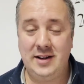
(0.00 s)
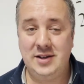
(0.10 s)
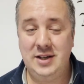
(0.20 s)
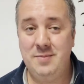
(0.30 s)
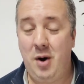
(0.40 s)

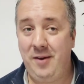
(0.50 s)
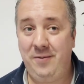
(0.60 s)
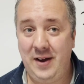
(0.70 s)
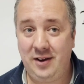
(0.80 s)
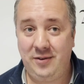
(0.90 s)
So you might
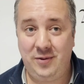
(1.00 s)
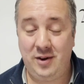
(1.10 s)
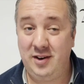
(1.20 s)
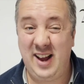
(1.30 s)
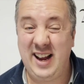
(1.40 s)
fix
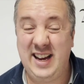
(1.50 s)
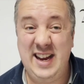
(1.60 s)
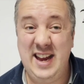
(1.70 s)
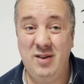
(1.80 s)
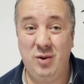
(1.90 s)
for a
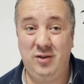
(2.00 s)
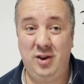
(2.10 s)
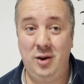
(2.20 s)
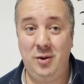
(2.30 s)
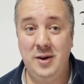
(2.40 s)
year or
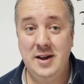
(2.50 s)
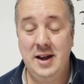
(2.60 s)
two.